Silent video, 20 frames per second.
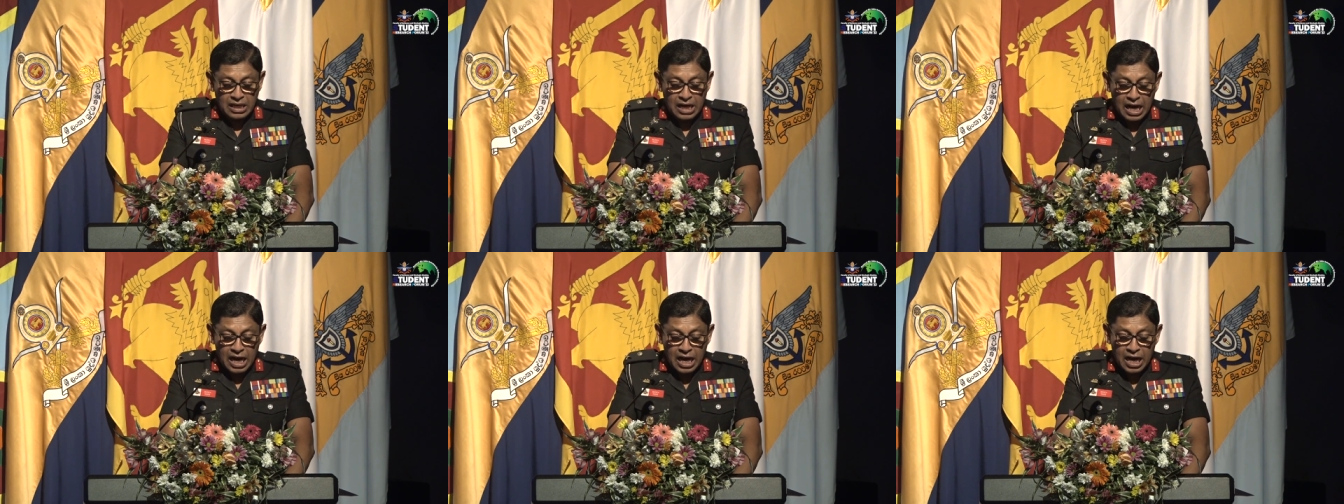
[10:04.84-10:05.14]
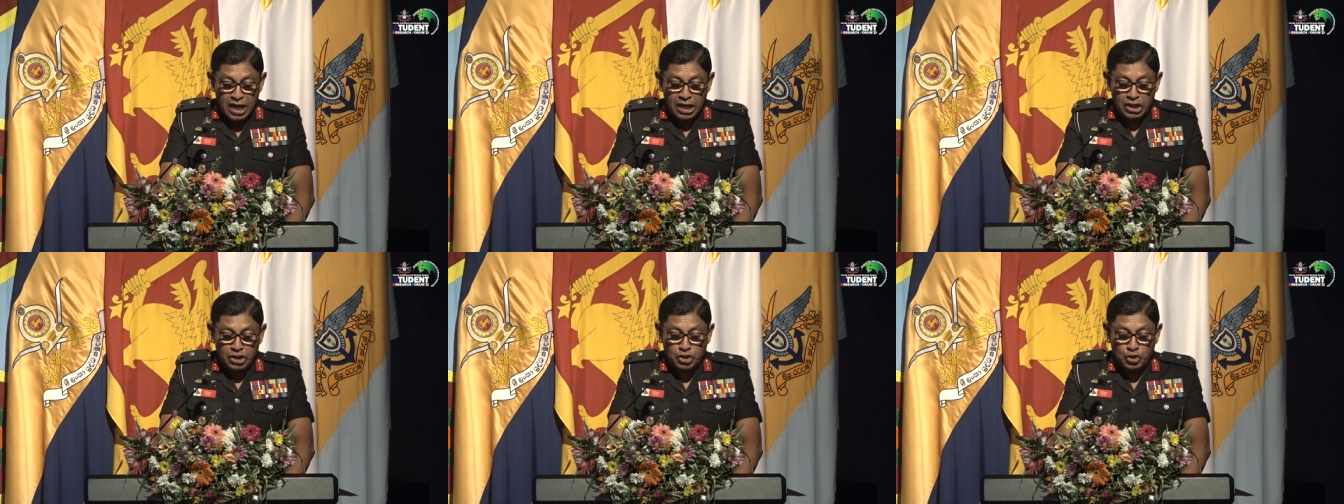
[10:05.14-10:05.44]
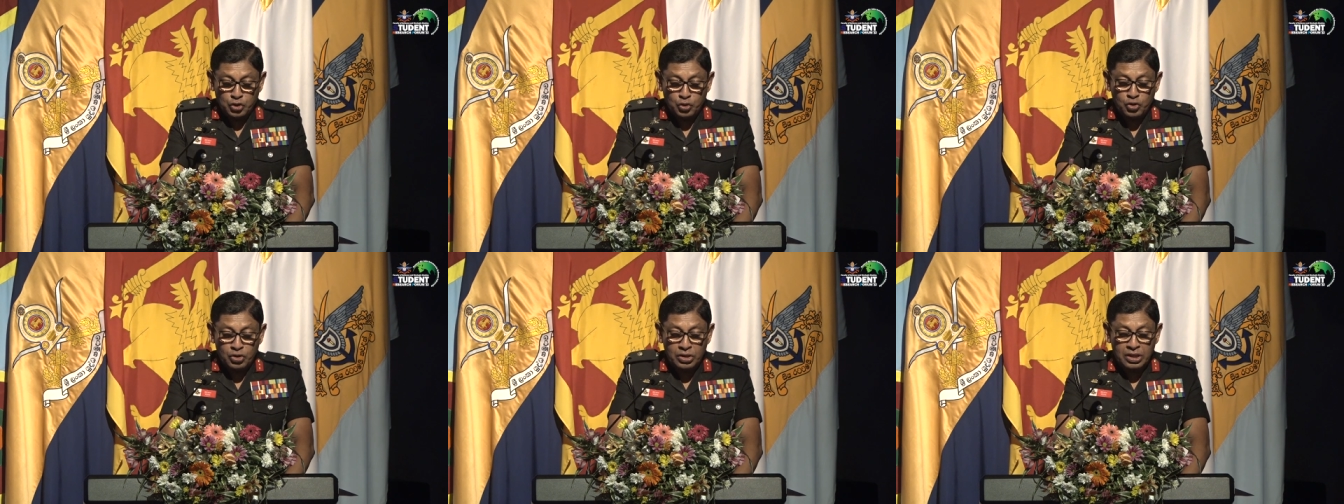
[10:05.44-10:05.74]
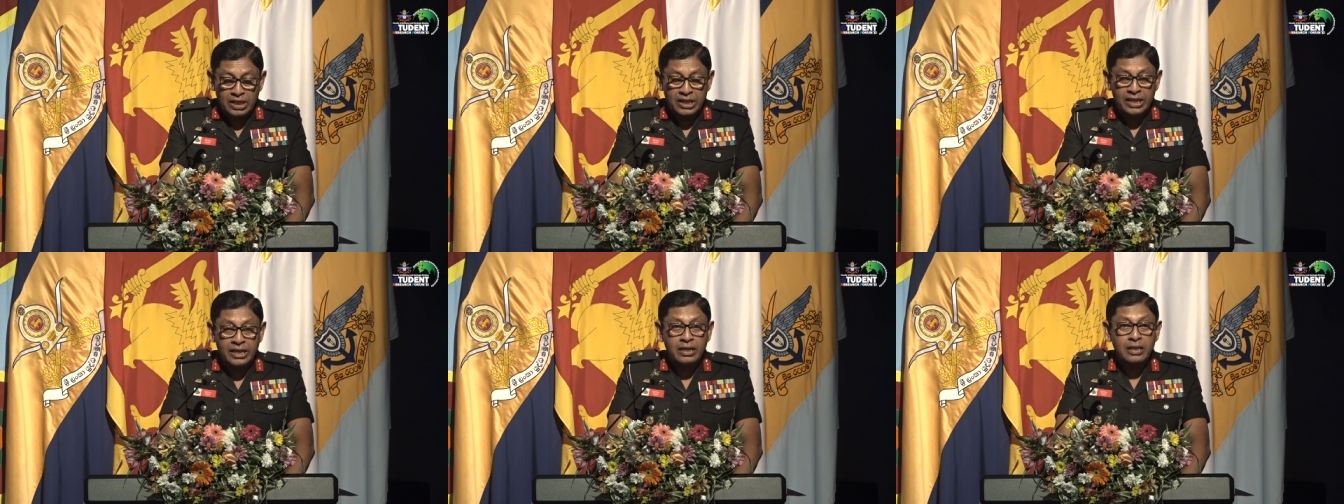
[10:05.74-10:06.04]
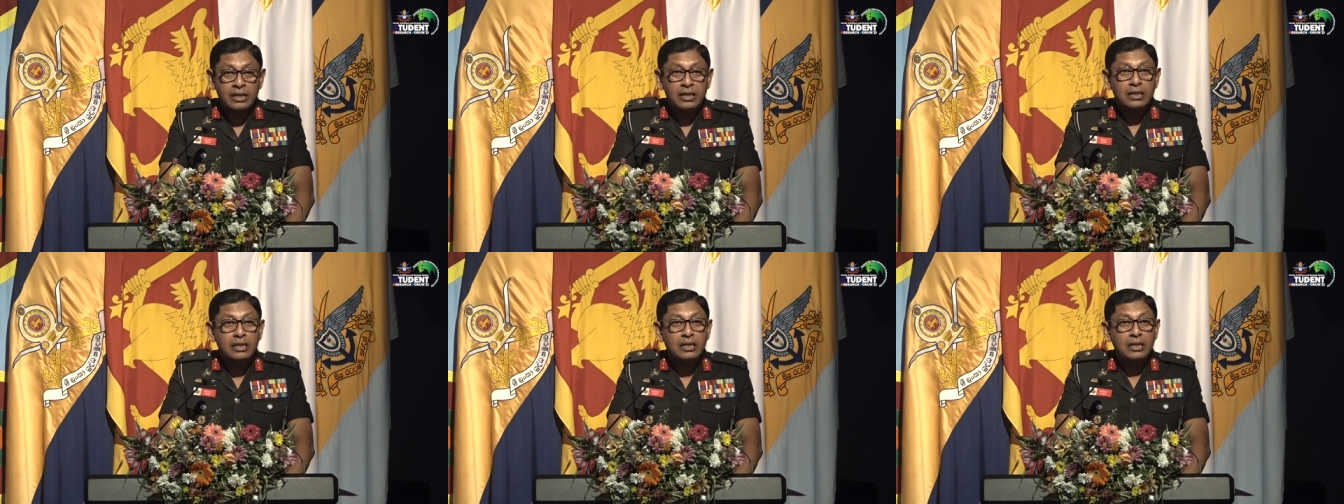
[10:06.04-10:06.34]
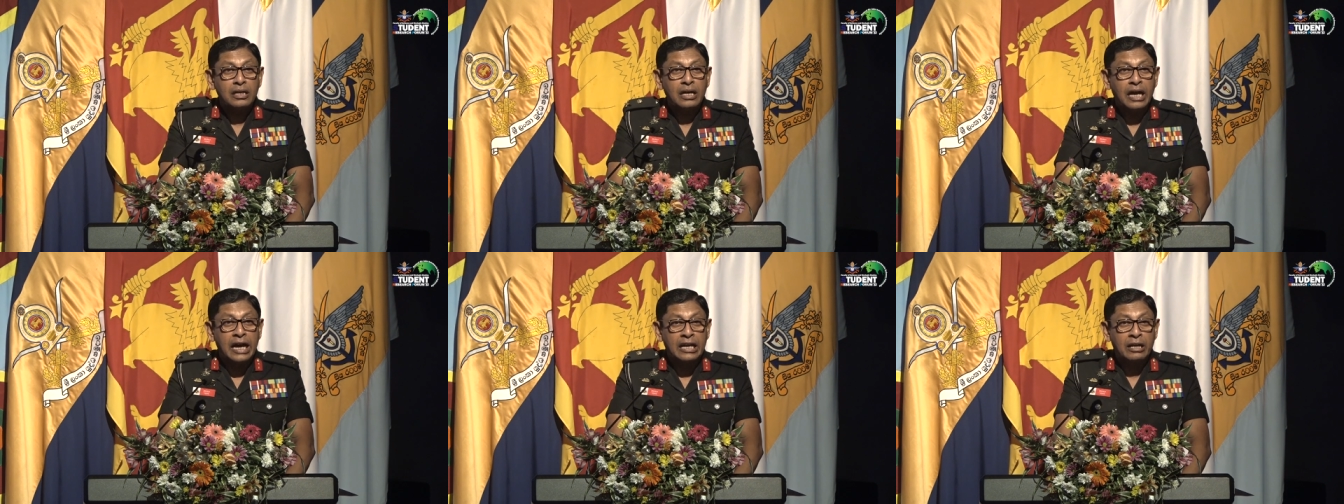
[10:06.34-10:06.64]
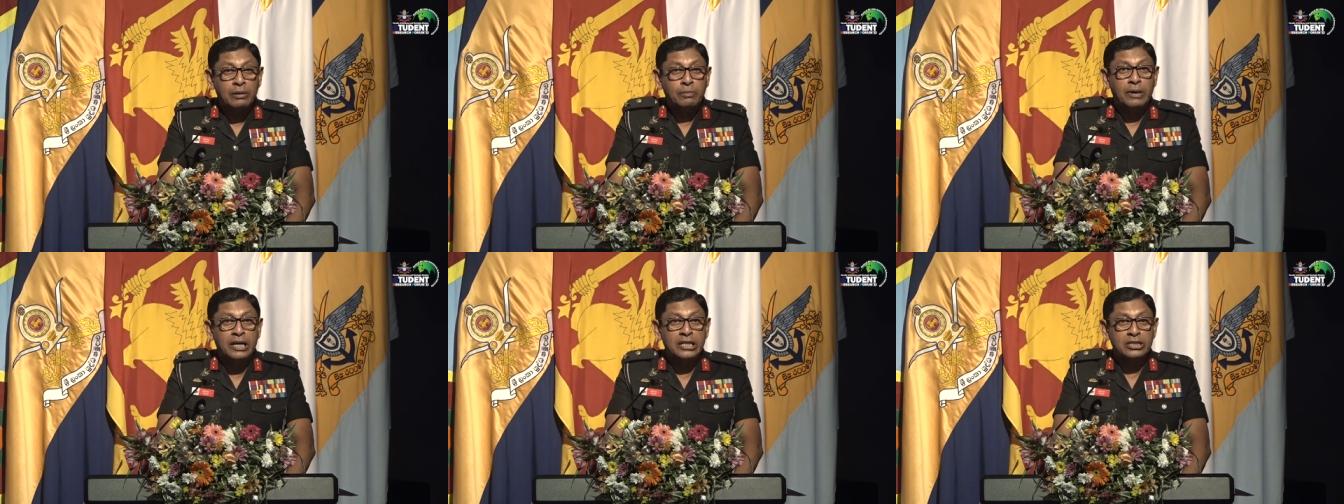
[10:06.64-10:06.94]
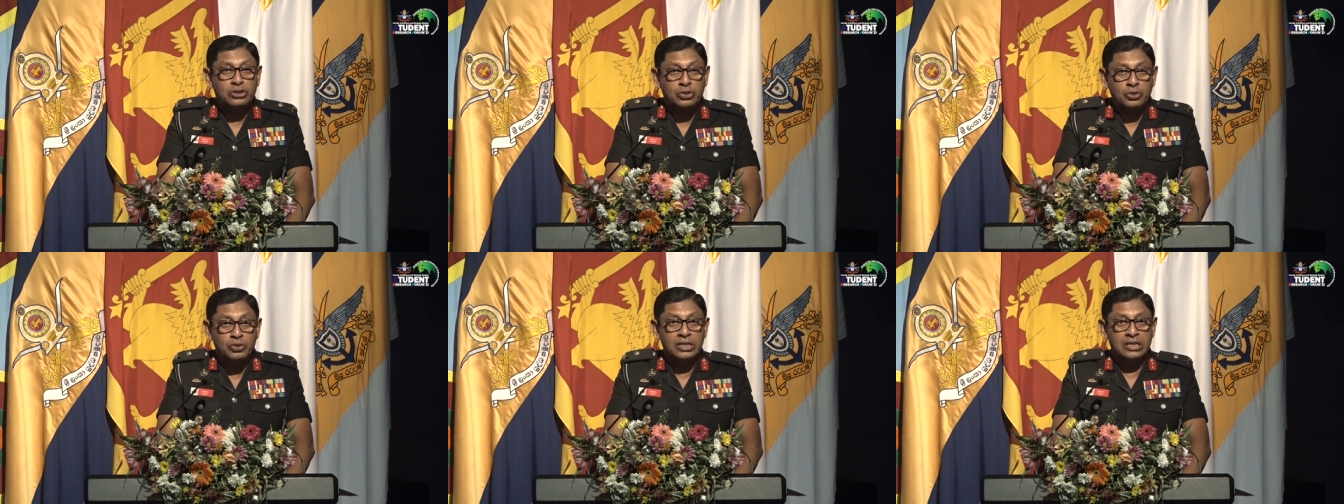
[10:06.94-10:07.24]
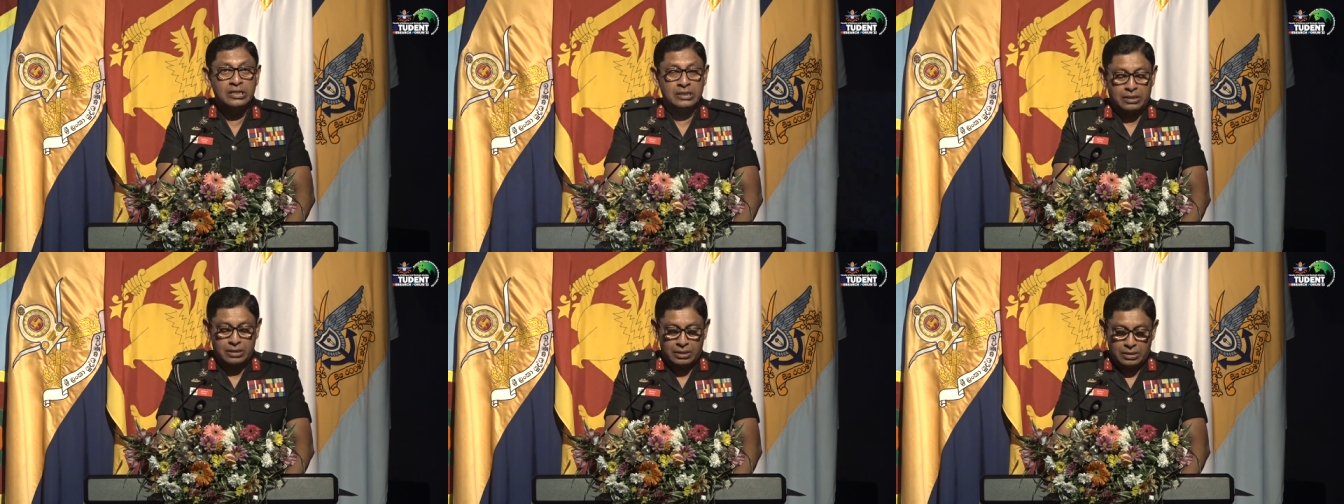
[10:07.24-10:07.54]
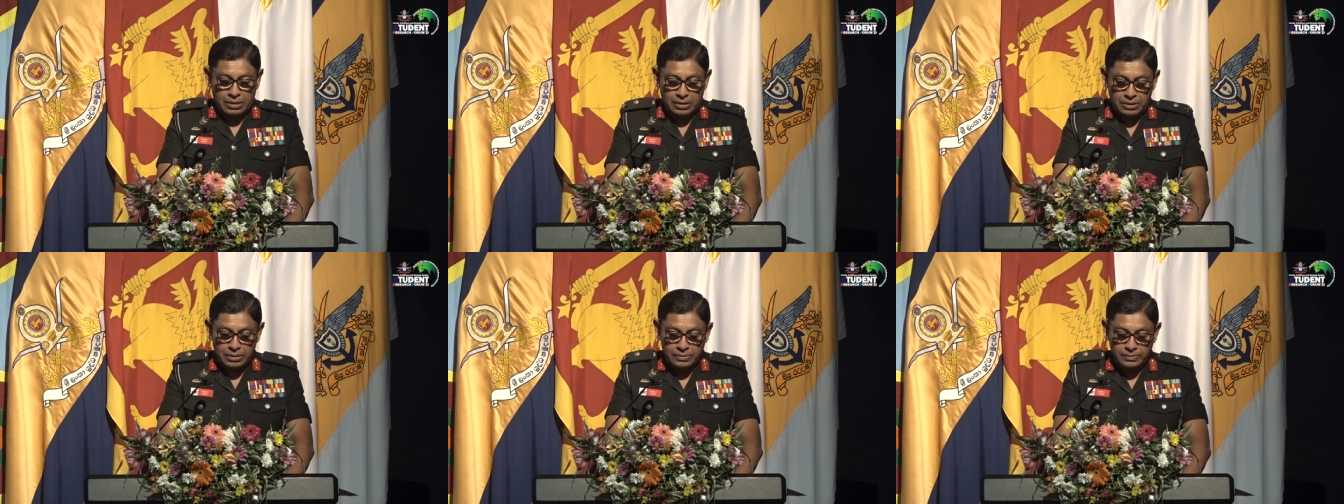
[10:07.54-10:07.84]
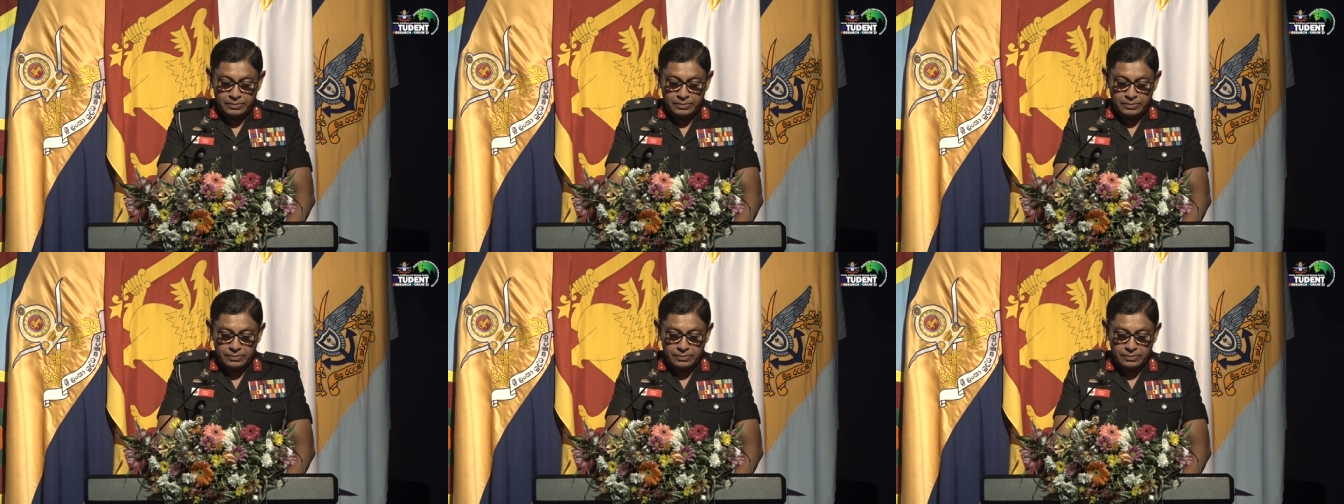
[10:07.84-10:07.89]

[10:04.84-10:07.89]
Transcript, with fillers: are totally handled by students.